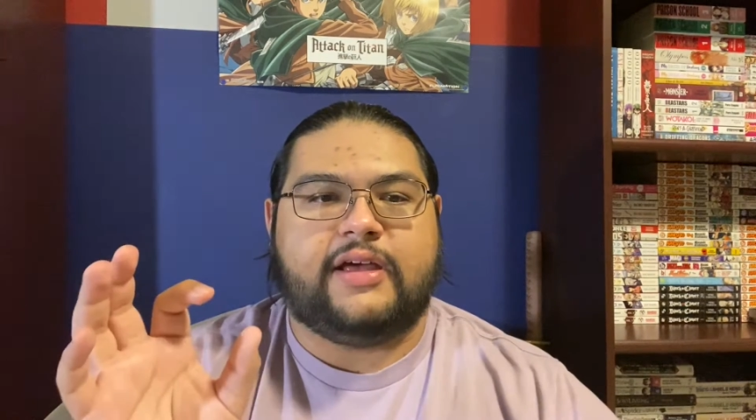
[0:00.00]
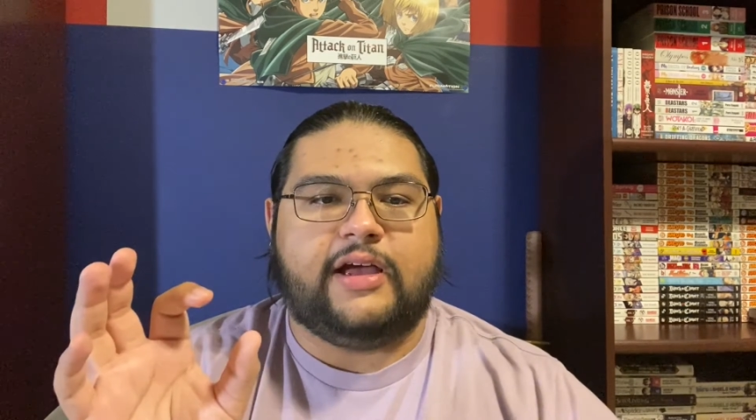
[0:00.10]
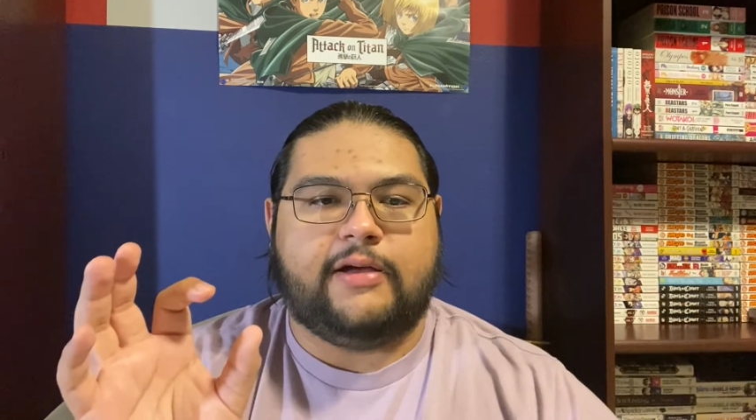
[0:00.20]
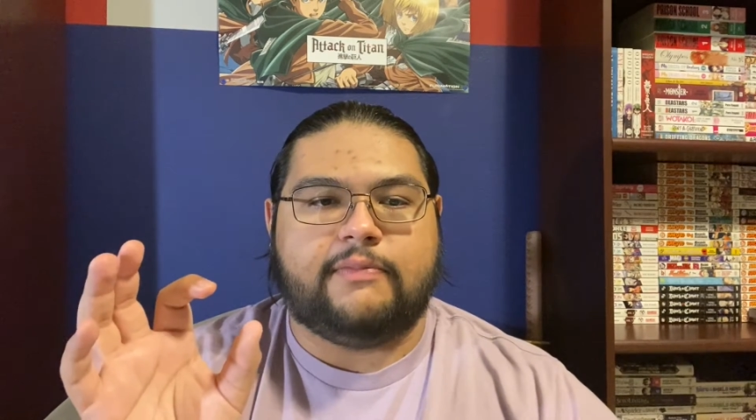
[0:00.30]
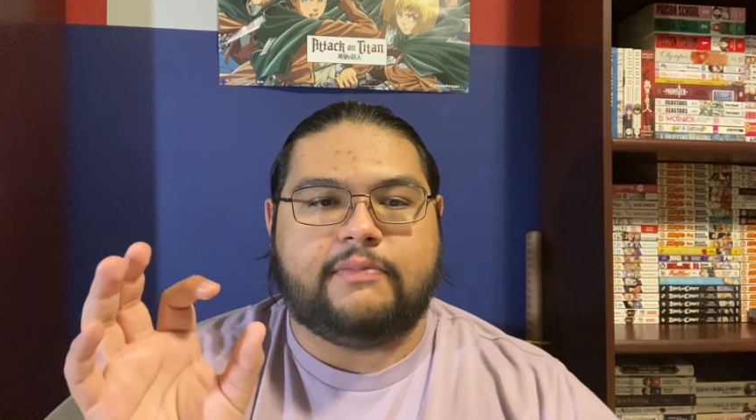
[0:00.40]

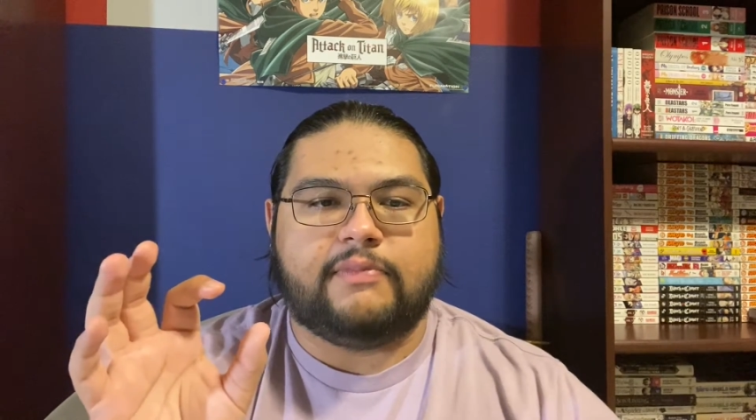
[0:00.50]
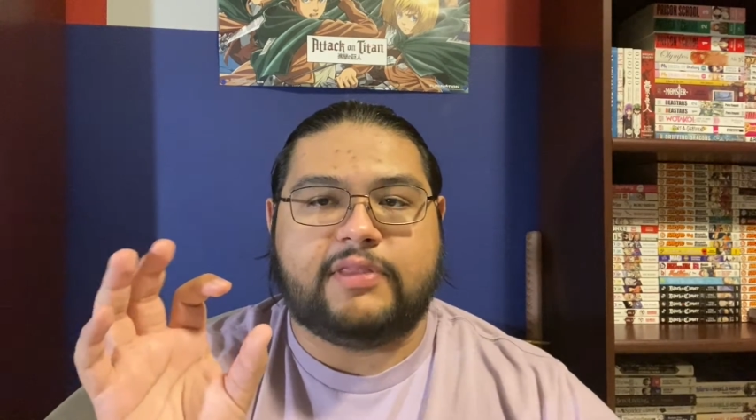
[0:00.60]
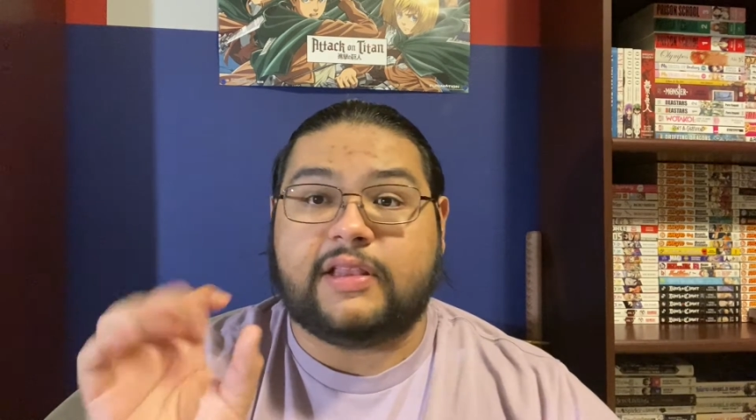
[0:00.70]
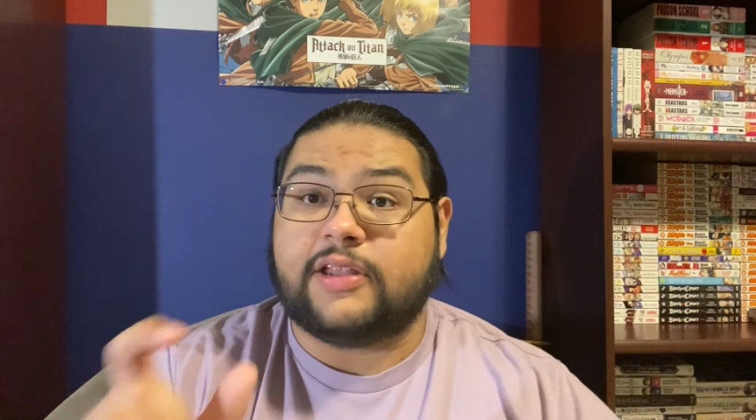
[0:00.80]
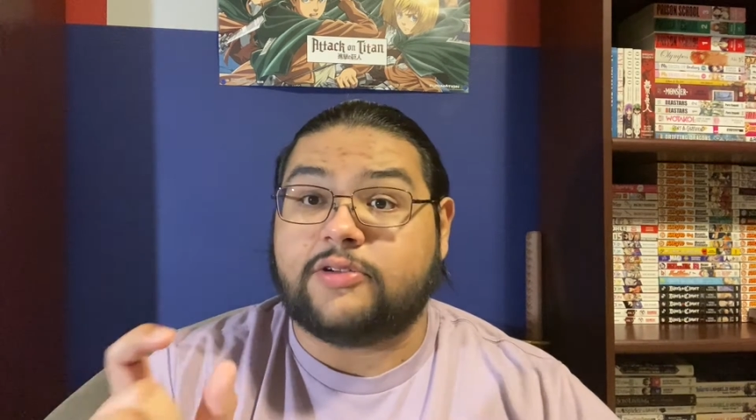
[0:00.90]

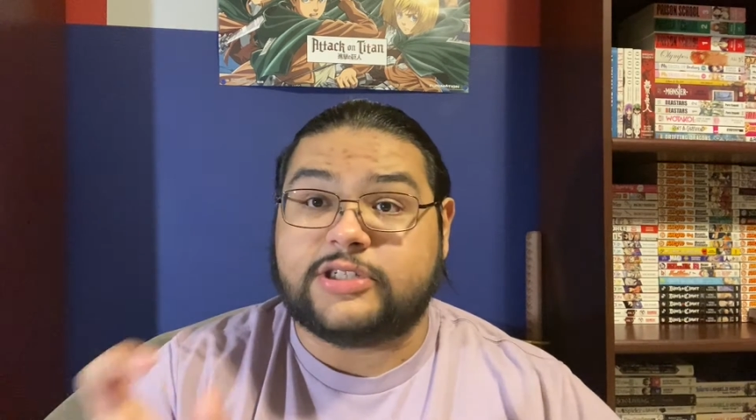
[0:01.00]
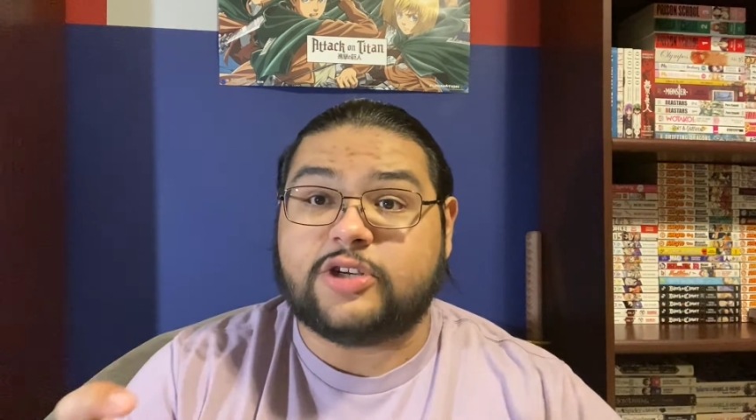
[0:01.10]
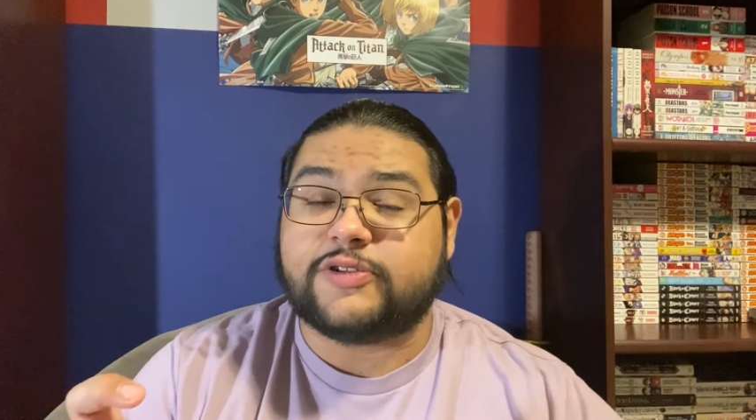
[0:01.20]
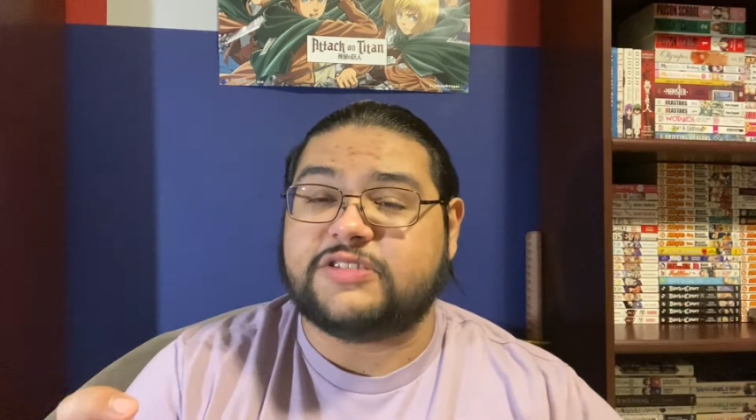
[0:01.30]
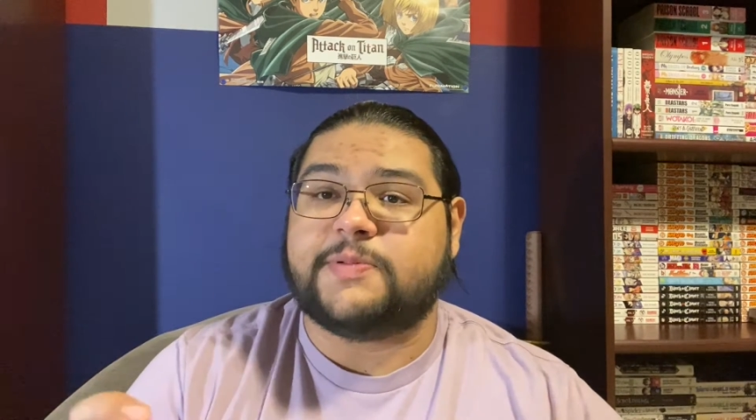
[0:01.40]
the little
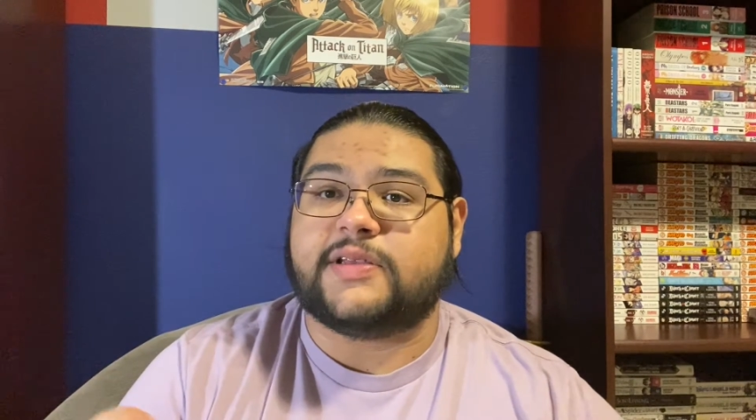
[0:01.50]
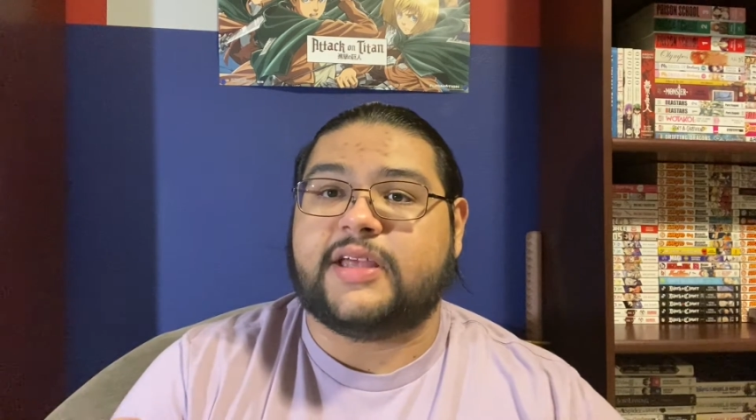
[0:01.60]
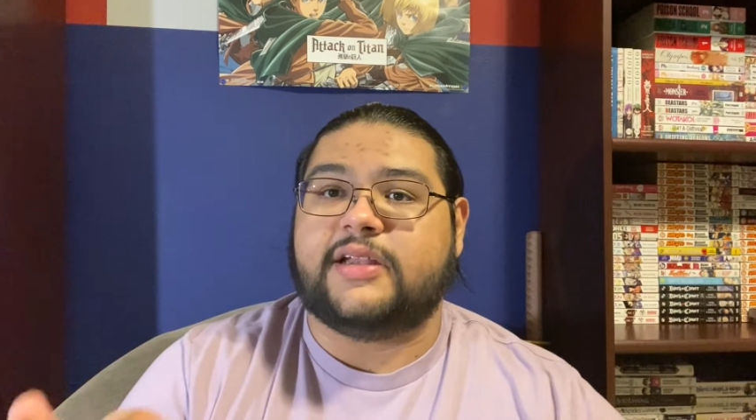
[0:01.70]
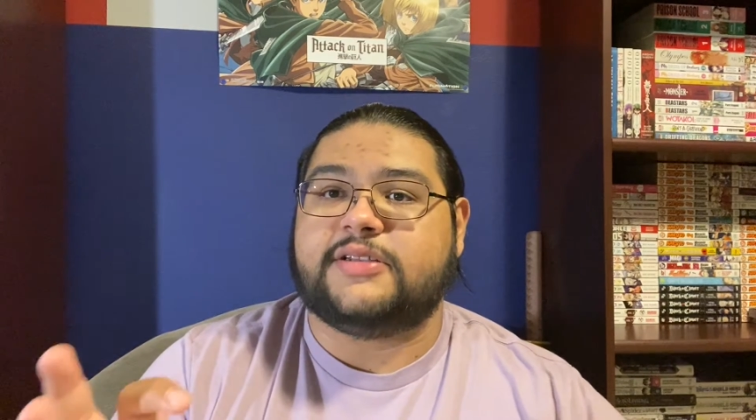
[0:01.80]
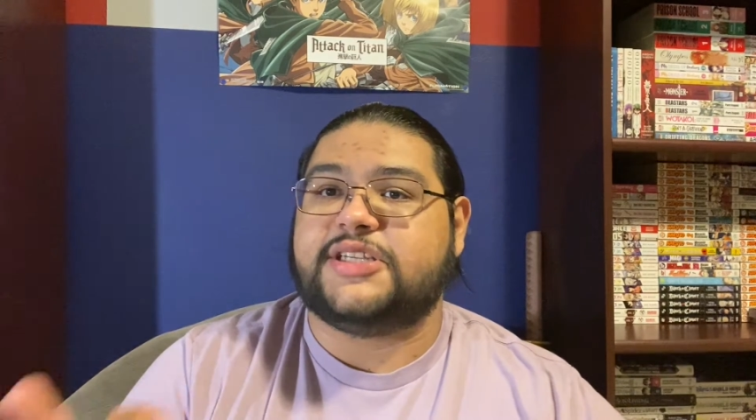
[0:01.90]
children's book
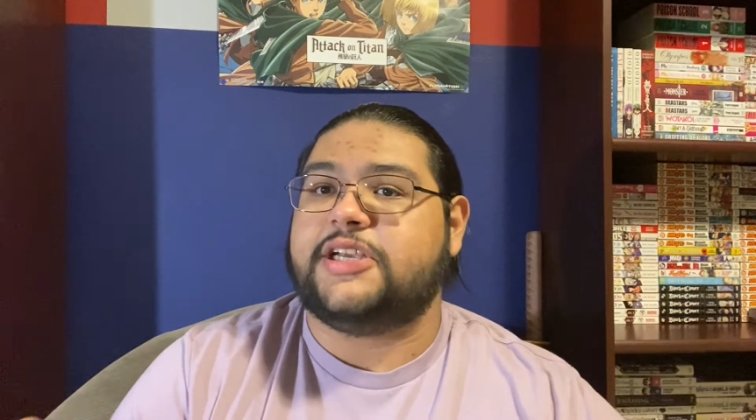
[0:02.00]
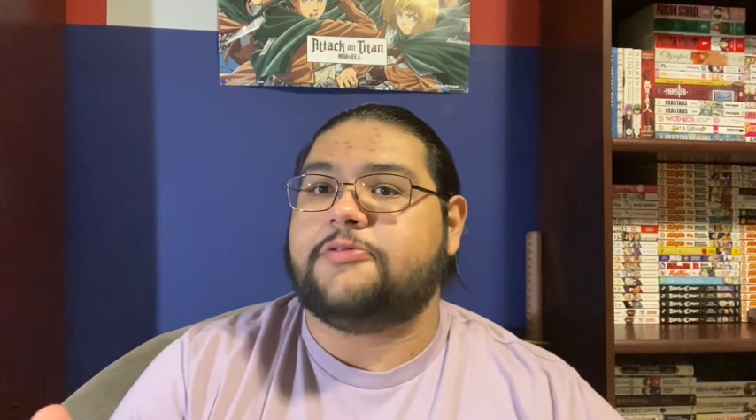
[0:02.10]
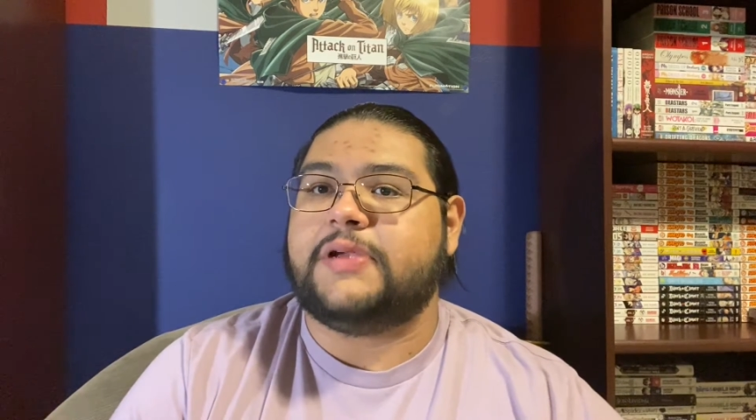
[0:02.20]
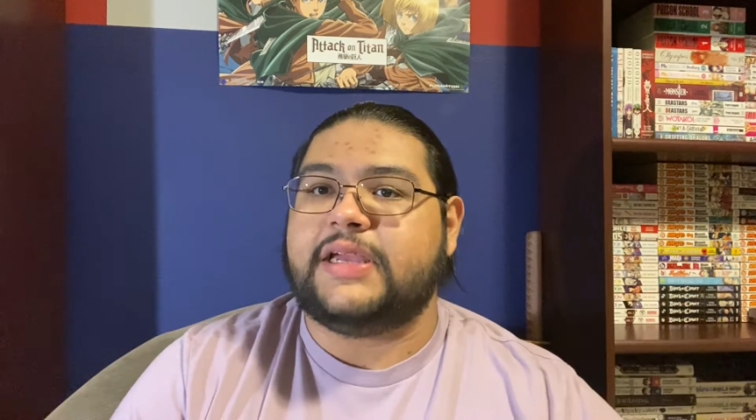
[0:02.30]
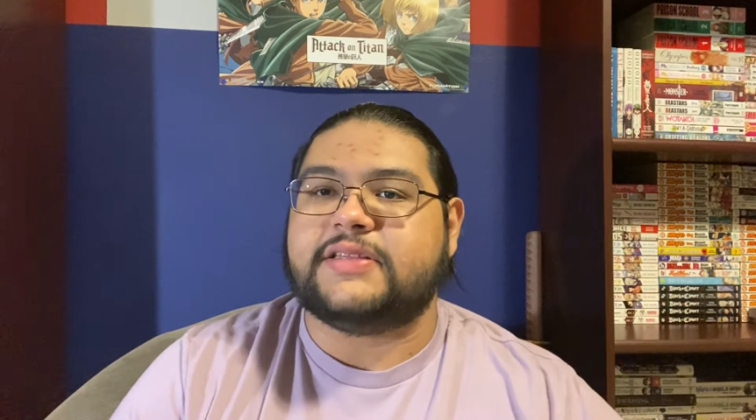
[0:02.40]
that Chi
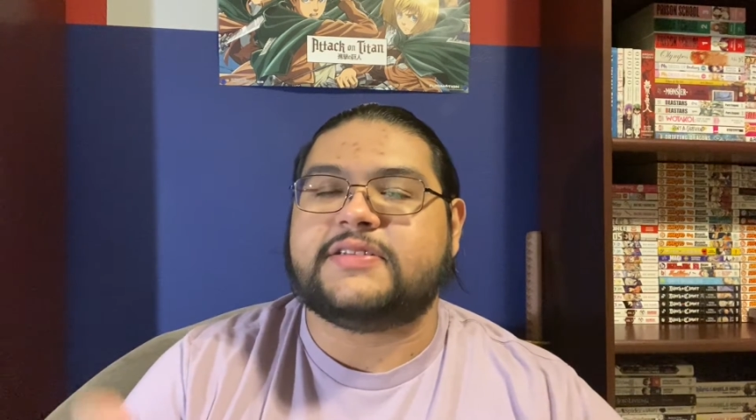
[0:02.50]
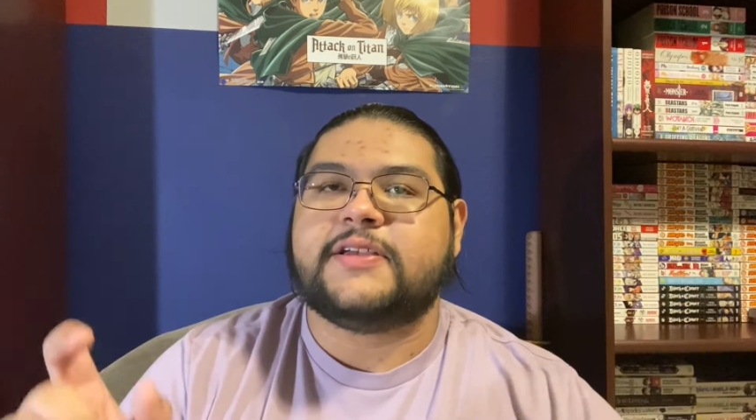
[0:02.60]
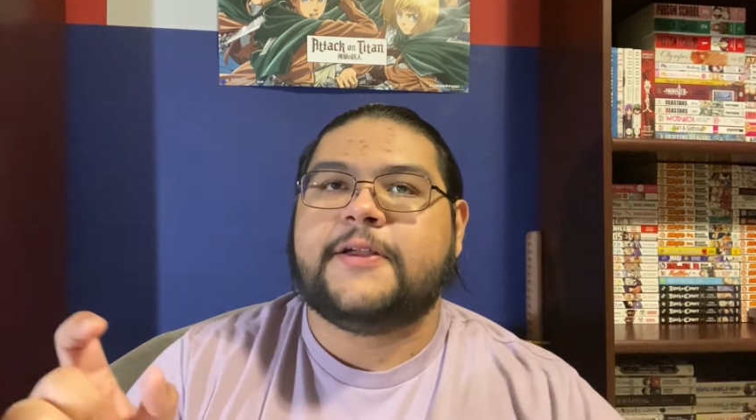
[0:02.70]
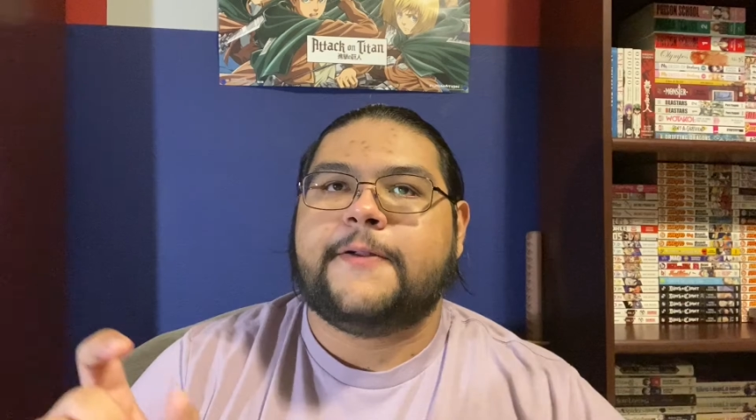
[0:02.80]
reads.